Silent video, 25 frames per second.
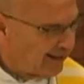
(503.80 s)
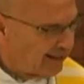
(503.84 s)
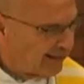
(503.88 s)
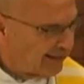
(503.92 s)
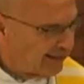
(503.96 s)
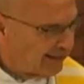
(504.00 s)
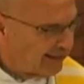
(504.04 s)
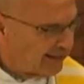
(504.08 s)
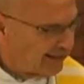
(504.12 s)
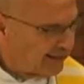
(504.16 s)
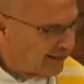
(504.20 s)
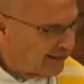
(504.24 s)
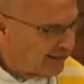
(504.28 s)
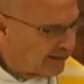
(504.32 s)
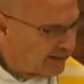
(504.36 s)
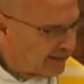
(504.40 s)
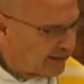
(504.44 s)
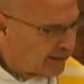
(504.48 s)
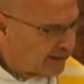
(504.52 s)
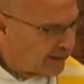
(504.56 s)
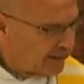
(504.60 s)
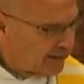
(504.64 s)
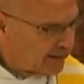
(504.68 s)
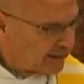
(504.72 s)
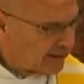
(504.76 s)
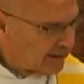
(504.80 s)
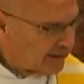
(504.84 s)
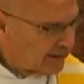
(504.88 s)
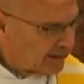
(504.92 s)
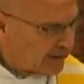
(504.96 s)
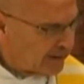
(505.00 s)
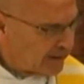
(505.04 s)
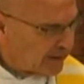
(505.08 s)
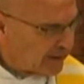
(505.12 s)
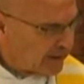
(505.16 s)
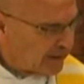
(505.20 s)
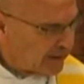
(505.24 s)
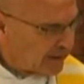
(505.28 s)

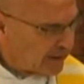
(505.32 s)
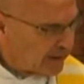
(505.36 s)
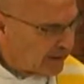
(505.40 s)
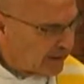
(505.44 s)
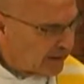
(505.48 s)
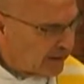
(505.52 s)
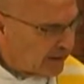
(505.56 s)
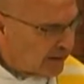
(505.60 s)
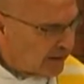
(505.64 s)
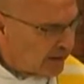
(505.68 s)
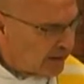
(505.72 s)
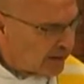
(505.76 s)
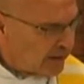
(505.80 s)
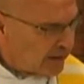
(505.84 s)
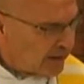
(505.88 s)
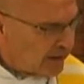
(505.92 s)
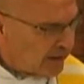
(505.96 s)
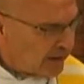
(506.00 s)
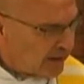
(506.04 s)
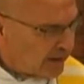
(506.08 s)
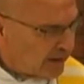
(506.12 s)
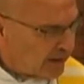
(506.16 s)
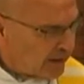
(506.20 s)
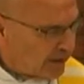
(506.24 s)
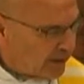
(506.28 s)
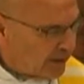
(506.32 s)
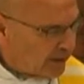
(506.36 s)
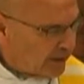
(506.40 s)
Nobody speaks.